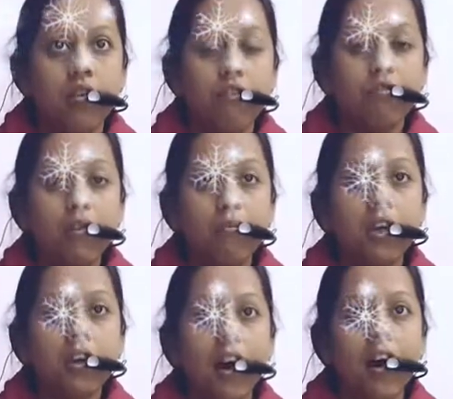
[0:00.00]
We will
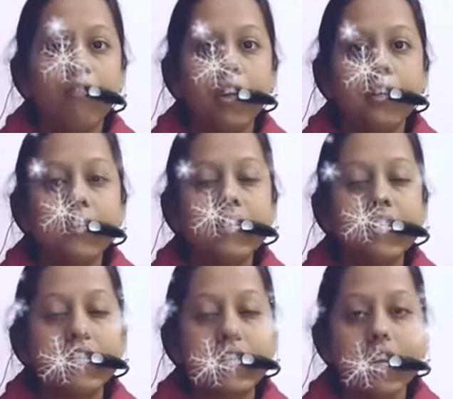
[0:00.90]
be having a
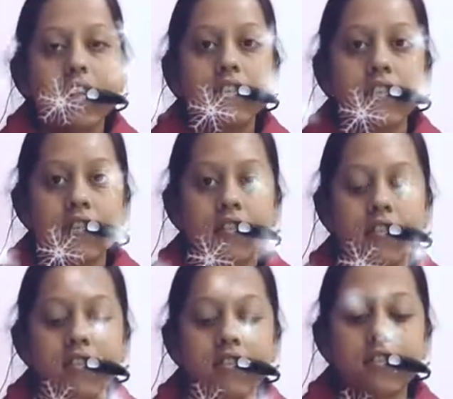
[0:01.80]
detailed
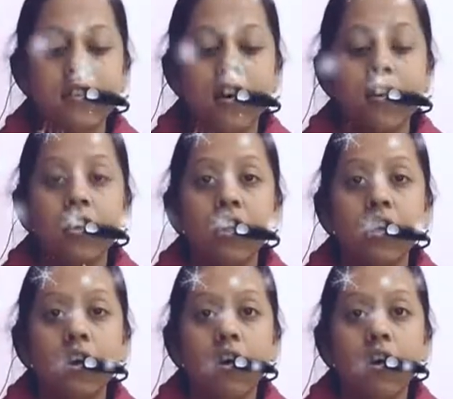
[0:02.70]
study